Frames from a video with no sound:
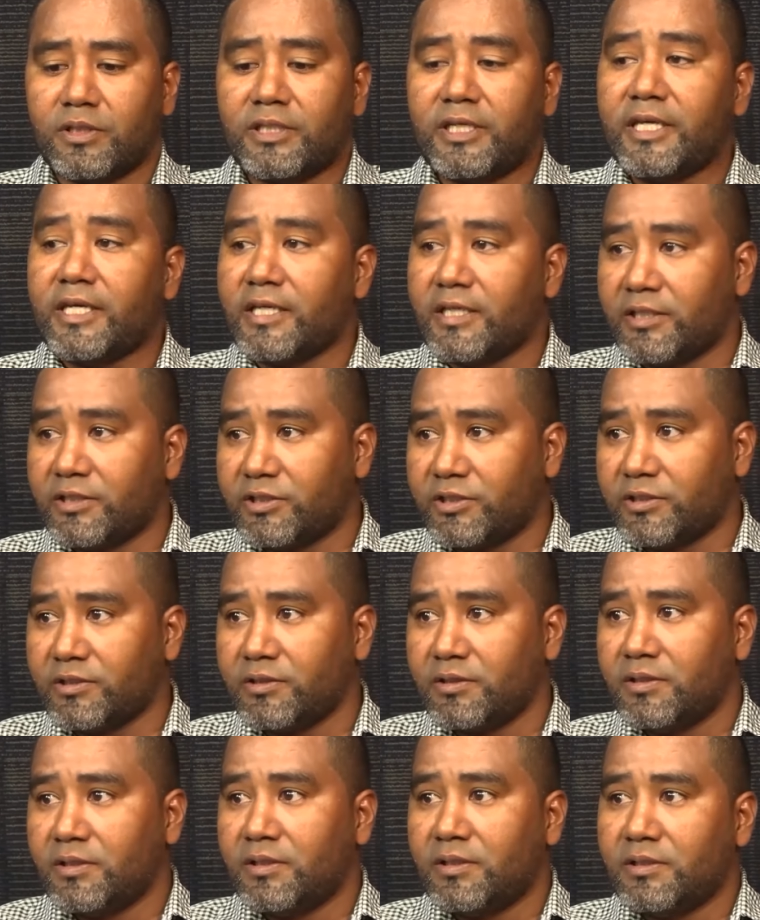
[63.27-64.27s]
gauge
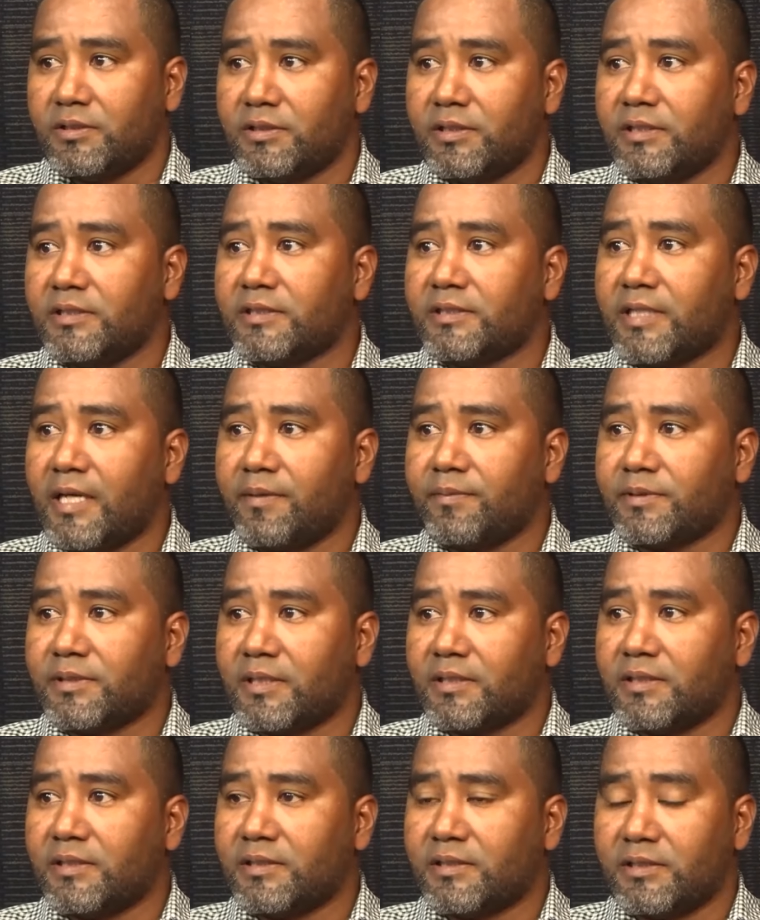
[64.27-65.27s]
these types
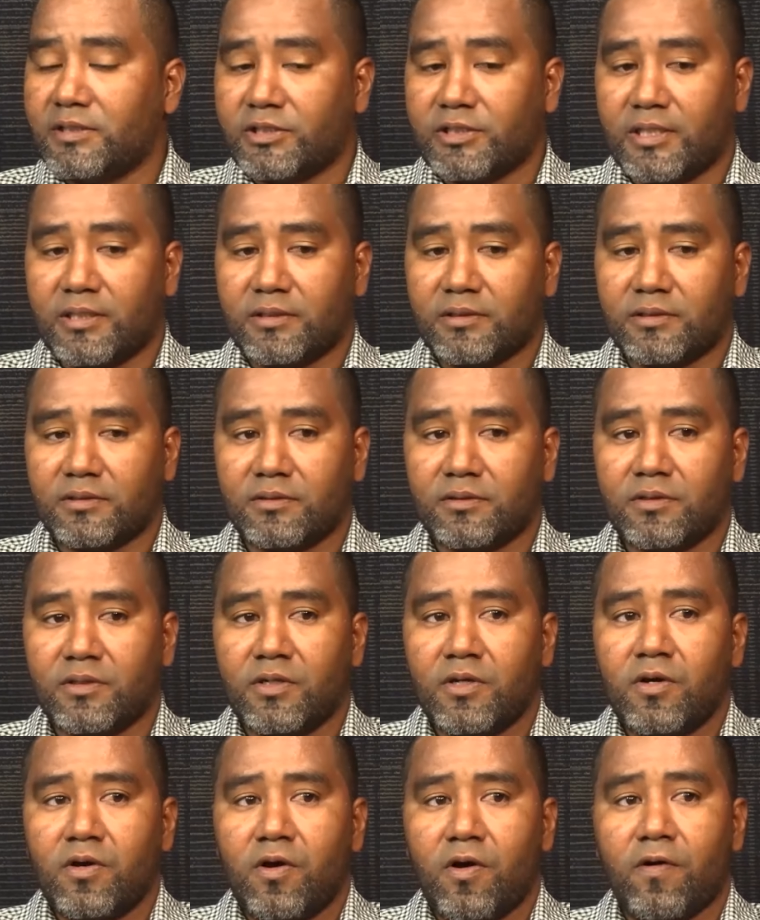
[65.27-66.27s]
of decisions.
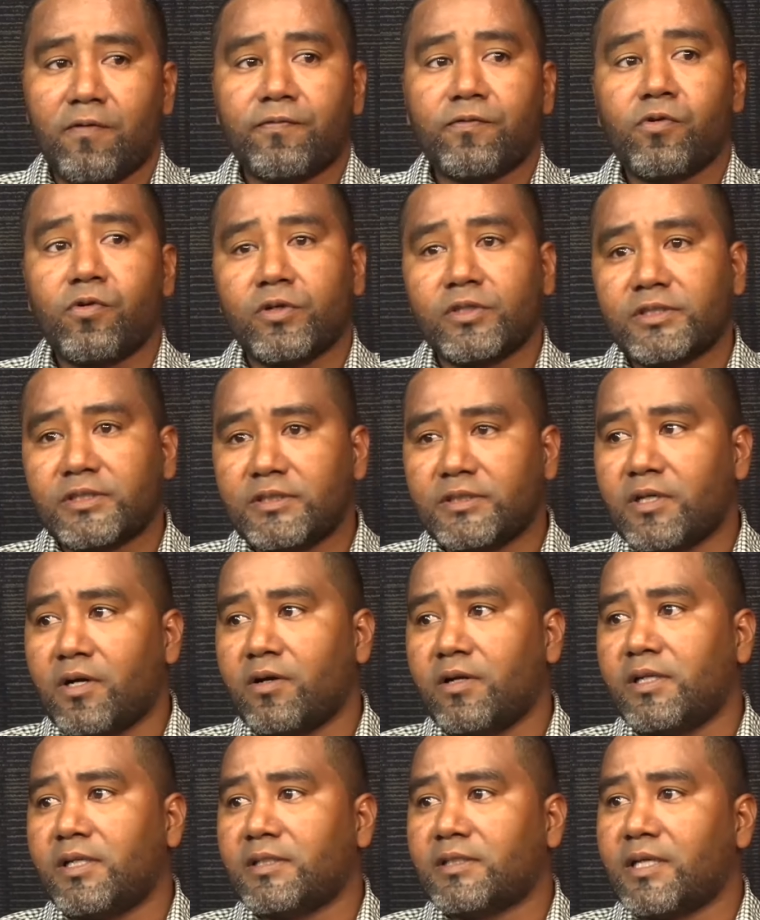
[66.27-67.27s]
Of course, in
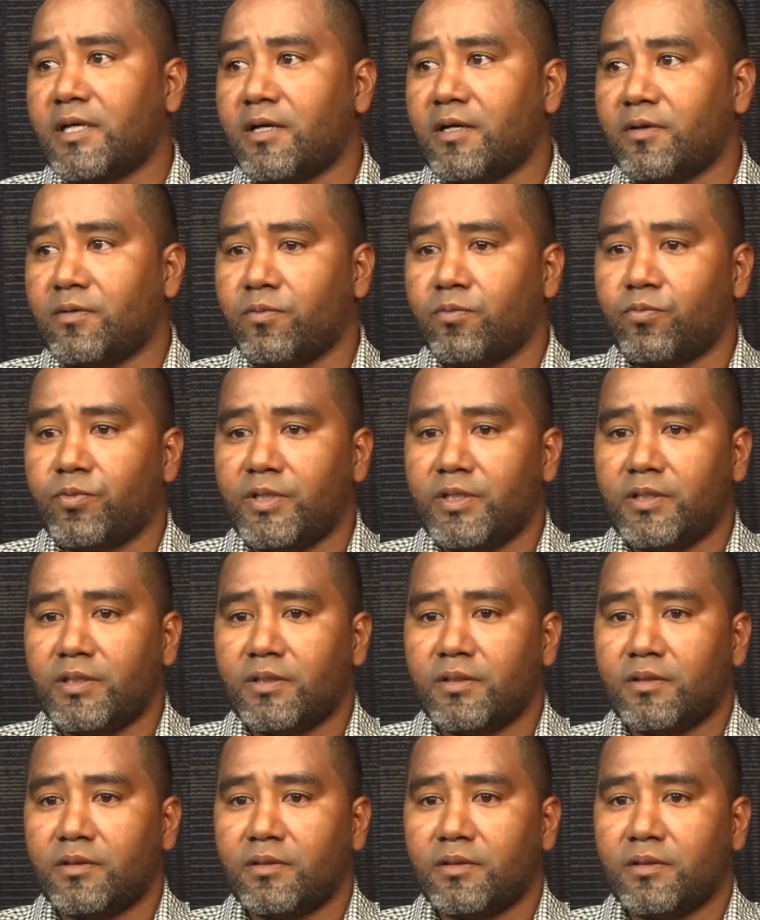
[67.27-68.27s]
our letter,
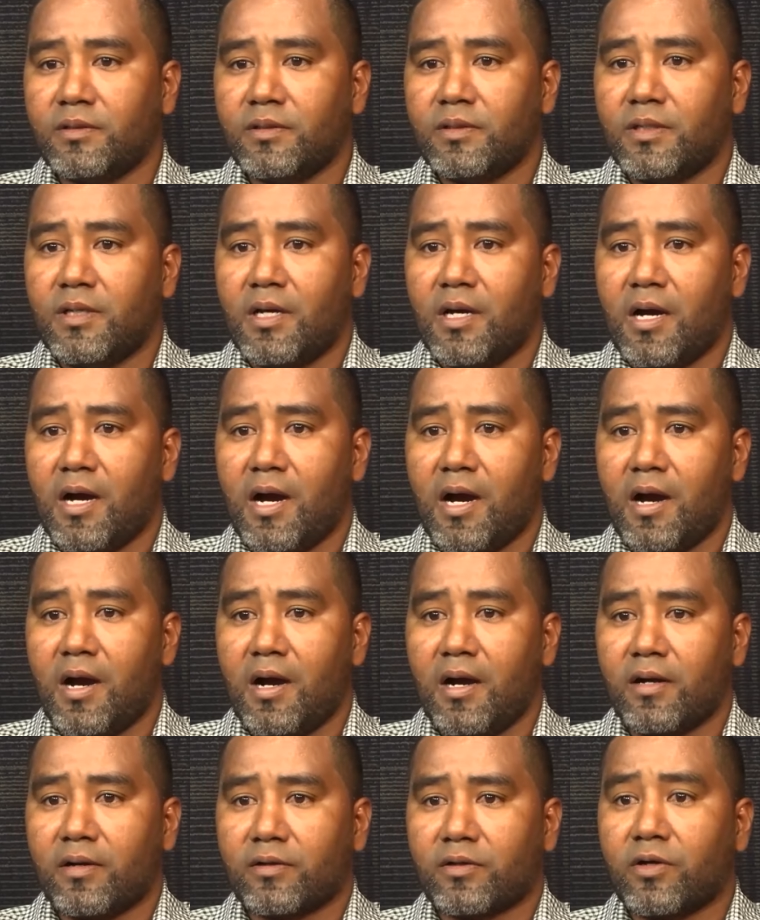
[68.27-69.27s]
we
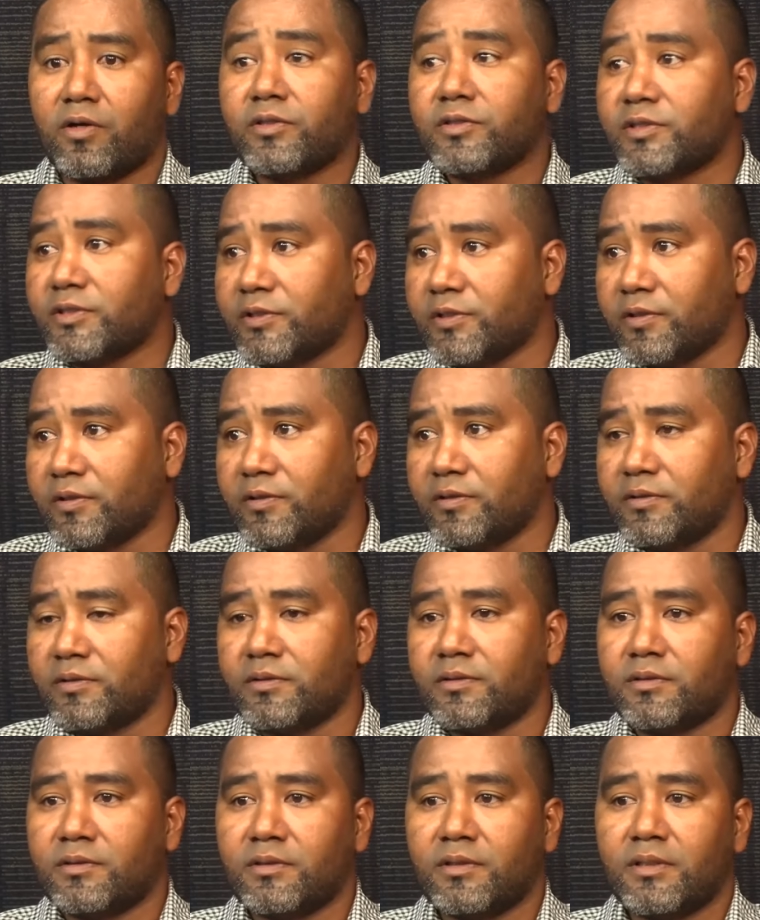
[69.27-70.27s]
are
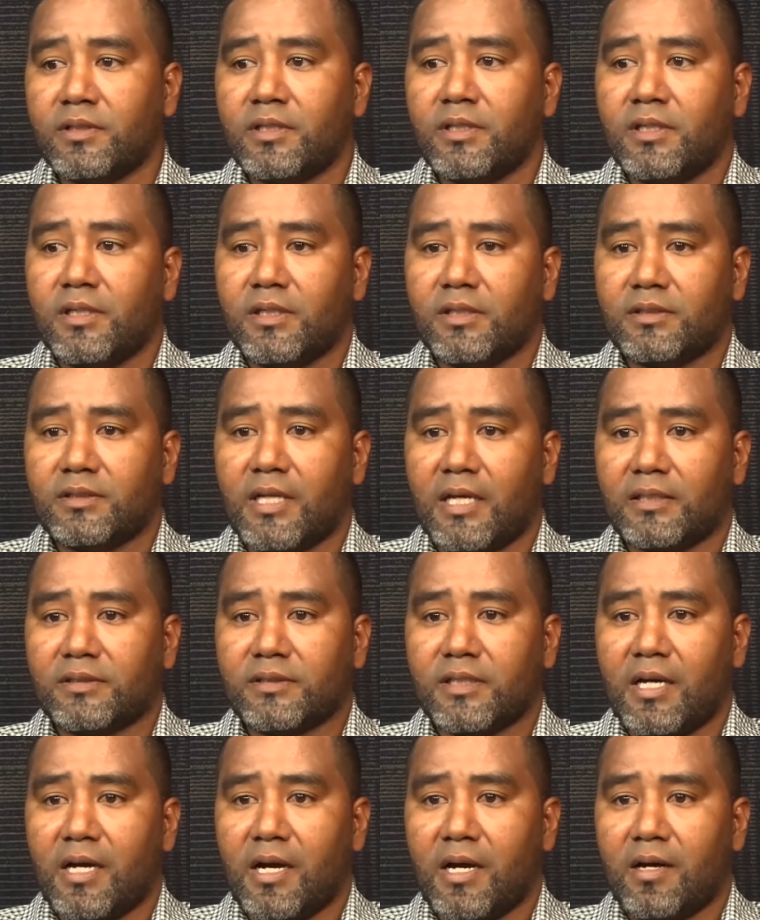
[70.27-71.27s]
concerned
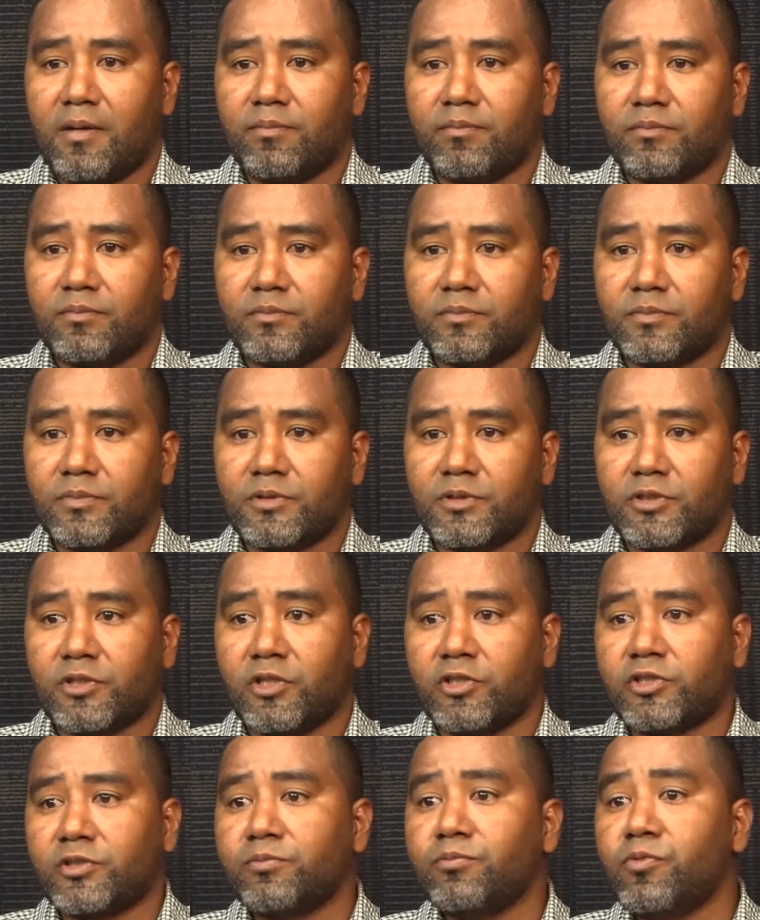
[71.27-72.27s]
that
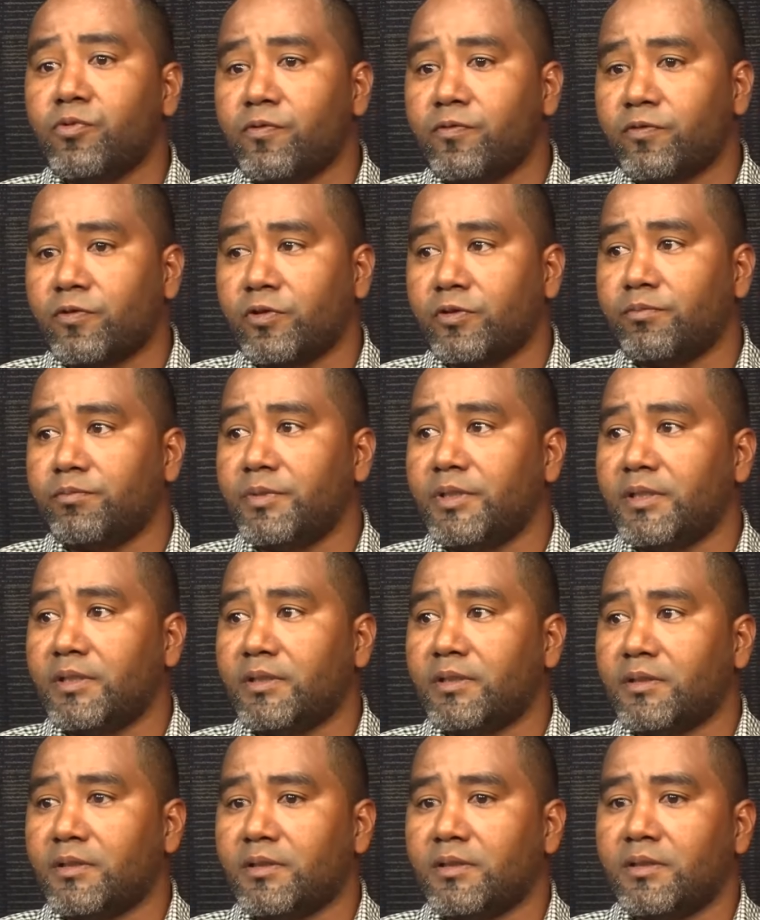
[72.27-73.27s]
such move could
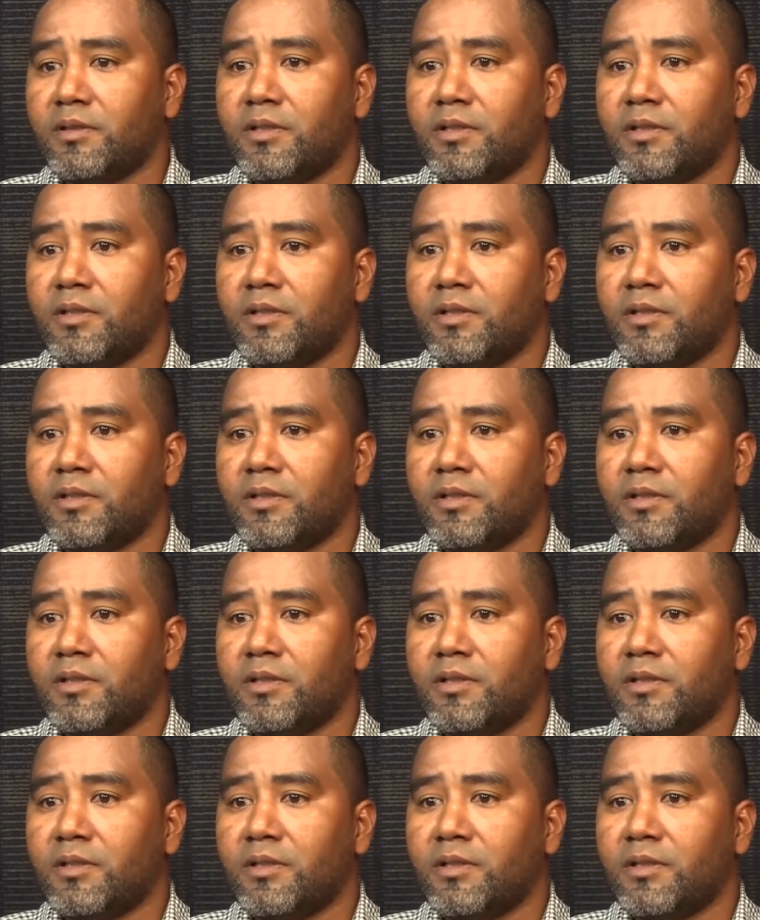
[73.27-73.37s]
be